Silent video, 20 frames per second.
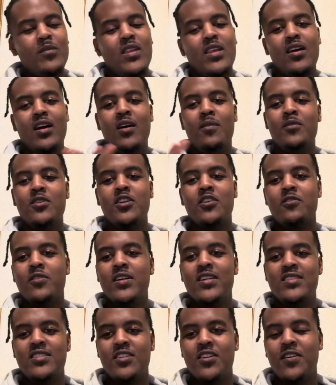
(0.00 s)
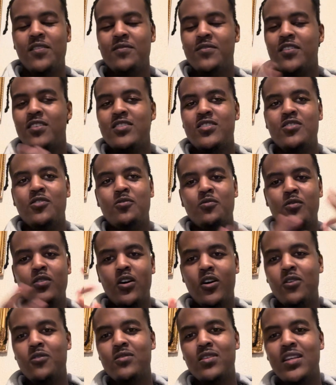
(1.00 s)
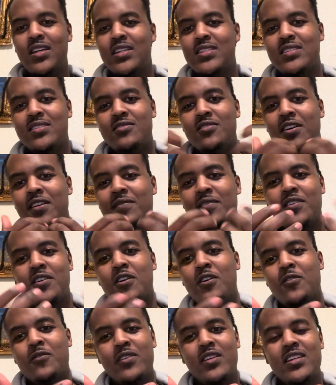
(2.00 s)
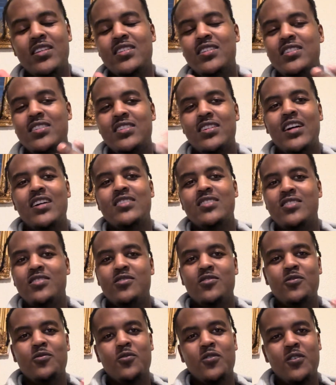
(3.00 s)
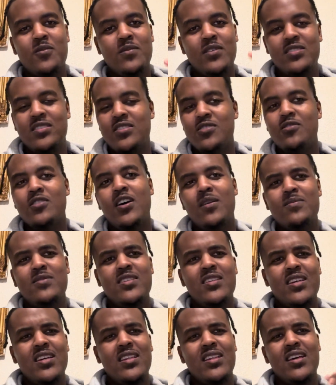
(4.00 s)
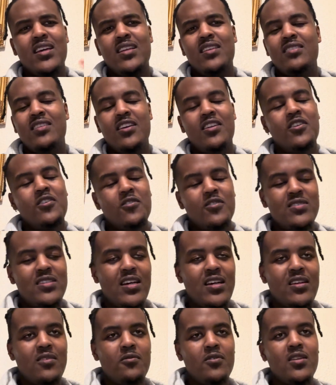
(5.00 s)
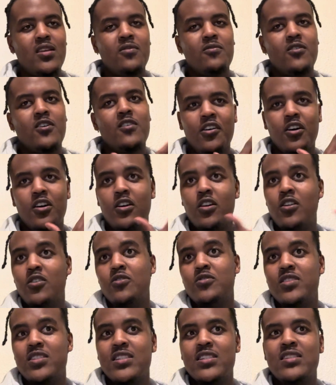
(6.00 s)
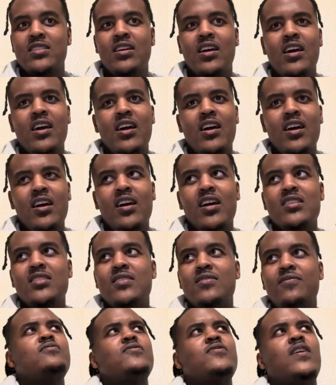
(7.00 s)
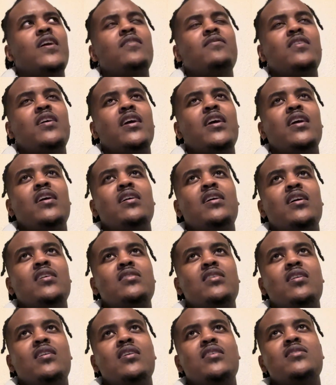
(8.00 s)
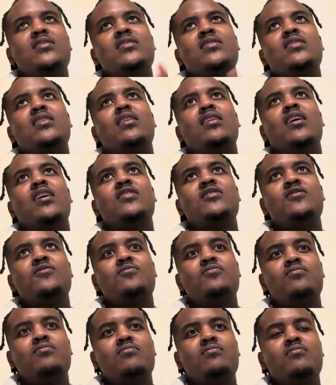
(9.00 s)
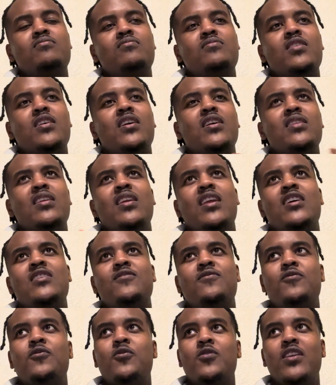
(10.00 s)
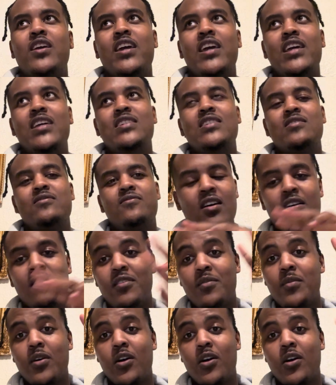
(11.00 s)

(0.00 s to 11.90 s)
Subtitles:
I'm on a crazy offer, so cold leads is not even cold lead. These guys are still warm, they're still up to date, they know exactly what they want. Got closes. I did 5K cash collected in the last 4 days from the